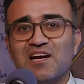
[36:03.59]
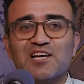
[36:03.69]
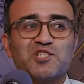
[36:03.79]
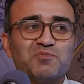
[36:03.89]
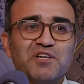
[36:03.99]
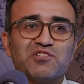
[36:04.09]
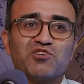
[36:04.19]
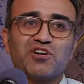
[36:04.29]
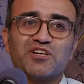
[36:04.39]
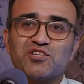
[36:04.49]
I speak
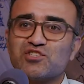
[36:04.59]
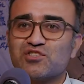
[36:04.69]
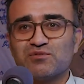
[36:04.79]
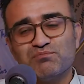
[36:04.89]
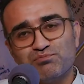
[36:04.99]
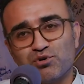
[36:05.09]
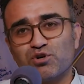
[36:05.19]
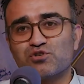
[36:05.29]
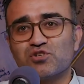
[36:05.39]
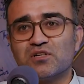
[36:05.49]
Turkish,
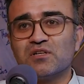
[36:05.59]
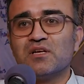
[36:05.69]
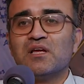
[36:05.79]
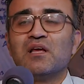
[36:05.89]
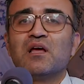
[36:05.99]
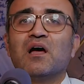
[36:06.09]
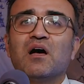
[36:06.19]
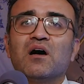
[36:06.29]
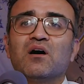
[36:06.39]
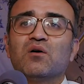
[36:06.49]
Persian,
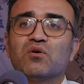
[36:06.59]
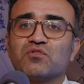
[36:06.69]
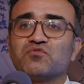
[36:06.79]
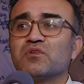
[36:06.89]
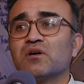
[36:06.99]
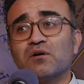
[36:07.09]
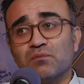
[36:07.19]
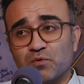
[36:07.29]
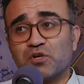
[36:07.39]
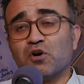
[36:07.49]
or
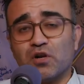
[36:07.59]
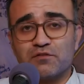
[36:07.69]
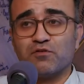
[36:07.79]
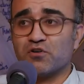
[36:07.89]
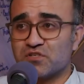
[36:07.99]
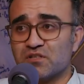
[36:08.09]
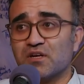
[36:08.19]
we call it Farsi.